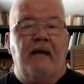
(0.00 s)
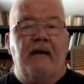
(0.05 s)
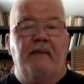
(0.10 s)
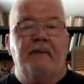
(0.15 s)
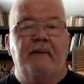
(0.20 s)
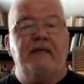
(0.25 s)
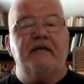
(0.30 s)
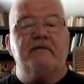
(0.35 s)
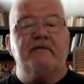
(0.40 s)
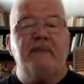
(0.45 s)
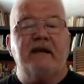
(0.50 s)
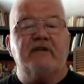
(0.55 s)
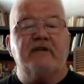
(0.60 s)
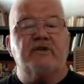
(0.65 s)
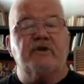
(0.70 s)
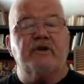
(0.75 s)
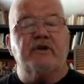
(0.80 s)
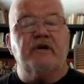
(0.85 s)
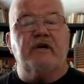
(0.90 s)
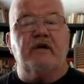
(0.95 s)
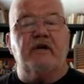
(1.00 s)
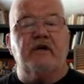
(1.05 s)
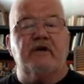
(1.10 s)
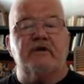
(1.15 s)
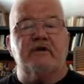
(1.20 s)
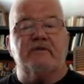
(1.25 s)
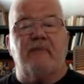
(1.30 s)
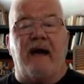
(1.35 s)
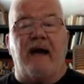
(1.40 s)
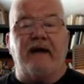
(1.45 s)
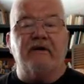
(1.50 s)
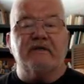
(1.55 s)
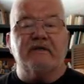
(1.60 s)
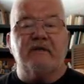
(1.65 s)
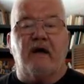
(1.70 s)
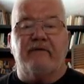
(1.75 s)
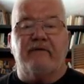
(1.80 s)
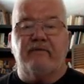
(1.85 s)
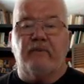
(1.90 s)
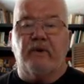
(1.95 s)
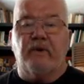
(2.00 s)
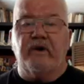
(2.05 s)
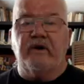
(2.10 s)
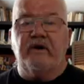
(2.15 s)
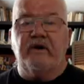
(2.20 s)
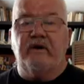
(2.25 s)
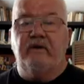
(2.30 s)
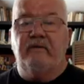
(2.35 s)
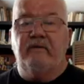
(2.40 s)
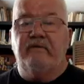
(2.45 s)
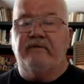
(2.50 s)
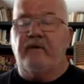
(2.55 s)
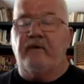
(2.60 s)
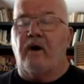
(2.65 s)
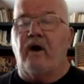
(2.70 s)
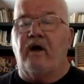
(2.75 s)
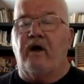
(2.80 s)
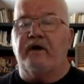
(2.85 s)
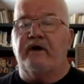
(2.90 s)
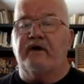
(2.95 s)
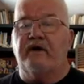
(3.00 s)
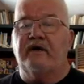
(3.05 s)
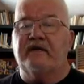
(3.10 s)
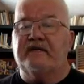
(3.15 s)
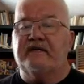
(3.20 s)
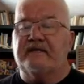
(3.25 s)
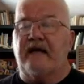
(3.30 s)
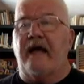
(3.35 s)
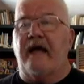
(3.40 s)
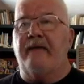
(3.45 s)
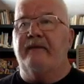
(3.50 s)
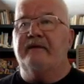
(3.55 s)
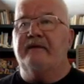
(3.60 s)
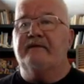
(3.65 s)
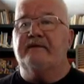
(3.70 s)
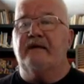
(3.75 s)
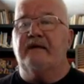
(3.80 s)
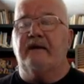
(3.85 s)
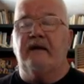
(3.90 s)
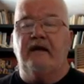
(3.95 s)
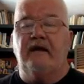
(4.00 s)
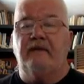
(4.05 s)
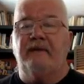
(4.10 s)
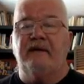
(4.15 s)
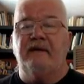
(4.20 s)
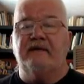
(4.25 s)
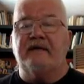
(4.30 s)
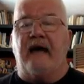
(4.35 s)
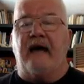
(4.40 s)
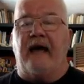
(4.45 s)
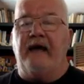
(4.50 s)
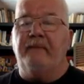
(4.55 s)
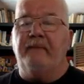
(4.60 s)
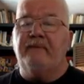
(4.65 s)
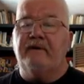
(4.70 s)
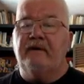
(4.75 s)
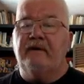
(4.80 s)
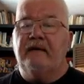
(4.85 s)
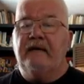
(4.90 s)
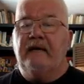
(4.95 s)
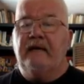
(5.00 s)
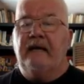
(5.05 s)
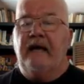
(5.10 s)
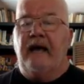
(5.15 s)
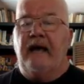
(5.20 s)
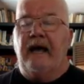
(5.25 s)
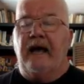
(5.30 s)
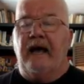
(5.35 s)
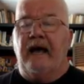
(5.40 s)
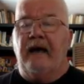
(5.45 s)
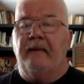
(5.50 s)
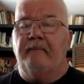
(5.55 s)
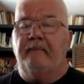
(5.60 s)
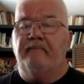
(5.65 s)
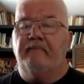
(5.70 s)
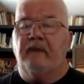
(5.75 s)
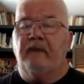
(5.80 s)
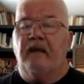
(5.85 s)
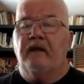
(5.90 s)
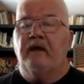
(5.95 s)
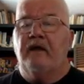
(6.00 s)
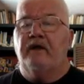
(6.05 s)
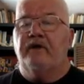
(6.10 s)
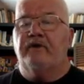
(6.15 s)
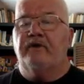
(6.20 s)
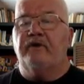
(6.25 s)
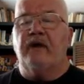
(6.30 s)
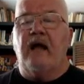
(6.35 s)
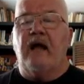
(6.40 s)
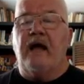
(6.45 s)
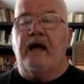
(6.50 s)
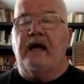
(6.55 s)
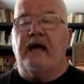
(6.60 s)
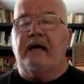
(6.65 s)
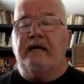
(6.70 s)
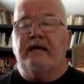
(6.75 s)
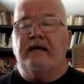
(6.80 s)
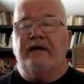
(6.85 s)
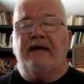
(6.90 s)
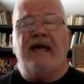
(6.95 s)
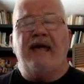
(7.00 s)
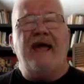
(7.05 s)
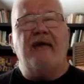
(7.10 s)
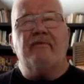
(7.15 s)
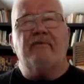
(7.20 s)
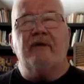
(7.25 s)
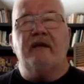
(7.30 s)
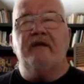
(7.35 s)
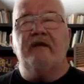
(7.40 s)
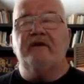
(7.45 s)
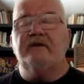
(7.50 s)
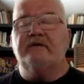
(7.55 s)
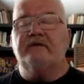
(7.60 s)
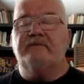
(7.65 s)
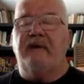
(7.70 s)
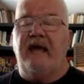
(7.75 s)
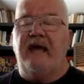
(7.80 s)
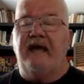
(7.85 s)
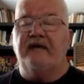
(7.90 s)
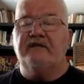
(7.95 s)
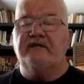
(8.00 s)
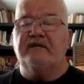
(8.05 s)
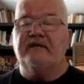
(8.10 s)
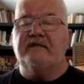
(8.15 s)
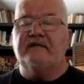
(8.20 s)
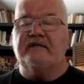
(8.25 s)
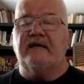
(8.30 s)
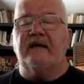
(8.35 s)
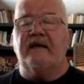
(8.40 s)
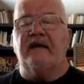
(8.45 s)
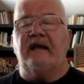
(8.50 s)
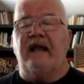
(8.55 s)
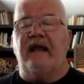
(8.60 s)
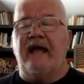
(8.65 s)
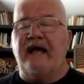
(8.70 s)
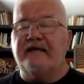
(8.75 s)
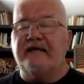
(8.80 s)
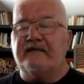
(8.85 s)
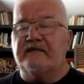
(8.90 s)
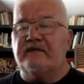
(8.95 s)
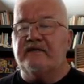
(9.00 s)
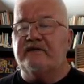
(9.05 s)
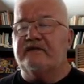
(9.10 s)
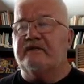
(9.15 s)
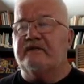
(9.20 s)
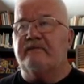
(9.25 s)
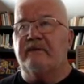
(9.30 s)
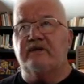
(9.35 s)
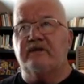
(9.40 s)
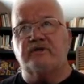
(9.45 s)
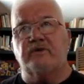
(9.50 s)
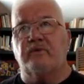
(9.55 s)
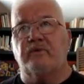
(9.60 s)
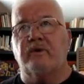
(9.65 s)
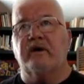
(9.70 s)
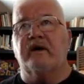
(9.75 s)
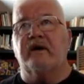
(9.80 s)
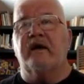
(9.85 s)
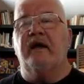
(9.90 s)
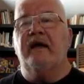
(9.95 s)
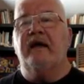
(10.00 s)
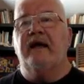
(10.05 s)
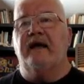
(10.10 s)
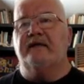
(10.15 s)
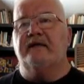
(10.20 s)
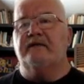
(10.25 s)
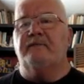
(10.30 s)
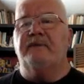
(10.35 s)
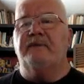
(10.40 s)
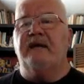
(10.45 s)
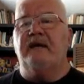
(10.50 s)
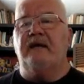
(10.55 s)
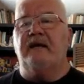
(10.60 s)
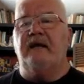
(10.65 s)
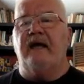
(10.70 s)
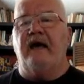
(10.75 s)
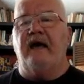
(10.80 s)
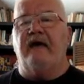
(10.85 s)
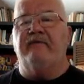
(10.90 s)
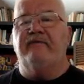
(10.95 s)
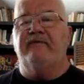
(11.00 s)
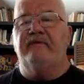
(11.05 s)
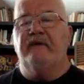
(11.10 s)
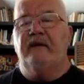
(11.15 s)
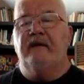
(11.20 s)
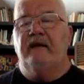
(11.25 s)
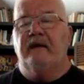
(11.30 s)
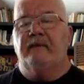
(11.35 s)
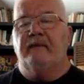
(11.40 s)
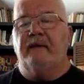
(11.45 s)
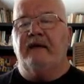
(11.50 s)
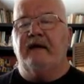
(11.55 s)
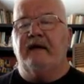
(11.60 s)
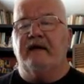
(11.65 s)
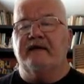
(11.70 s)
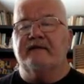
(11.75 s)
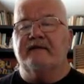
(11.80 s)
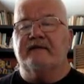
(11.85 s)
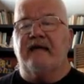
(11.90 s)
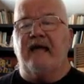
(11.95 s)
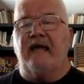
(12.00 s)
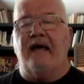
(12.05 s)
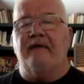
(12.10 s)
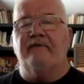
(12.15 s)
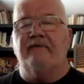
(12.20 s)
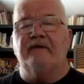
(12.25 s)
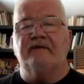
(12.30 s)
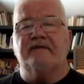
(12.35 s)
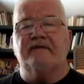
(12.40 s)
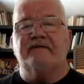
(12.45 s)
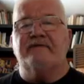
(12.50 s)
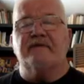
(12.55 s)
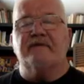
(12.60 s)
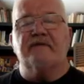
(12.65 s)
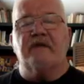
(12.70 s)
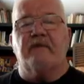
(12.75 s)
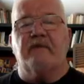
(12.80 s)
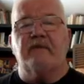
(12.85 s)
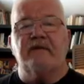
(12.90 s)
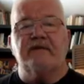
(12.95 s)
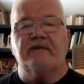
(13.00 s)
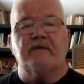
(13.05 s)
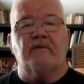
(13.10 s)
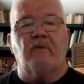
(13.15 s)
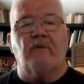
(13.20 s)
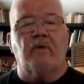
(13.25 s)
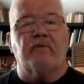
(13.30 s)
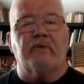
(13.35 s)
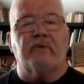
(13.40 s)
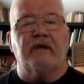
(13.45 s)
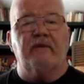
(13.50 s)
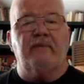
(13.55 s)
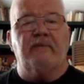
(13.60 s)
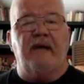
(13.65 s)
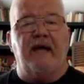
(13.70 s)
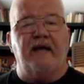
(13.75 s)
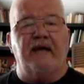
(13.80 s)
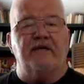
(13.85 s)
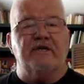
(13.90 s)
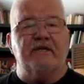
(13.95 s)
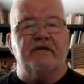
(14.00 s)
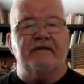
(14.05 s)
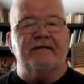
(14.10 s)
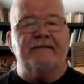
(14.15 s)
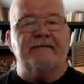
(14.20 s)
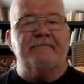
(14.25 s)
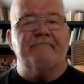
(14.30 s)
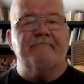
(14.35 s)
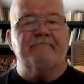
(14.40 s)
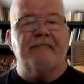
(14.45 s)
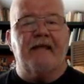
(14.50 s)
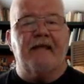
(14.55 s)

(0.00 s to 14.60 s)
Please make sure you use Microsoft Word for all your assignments that need to be typed. You can't really use Pages unless you submit your work as a PDF, because Canvas for some reason won't read Pages.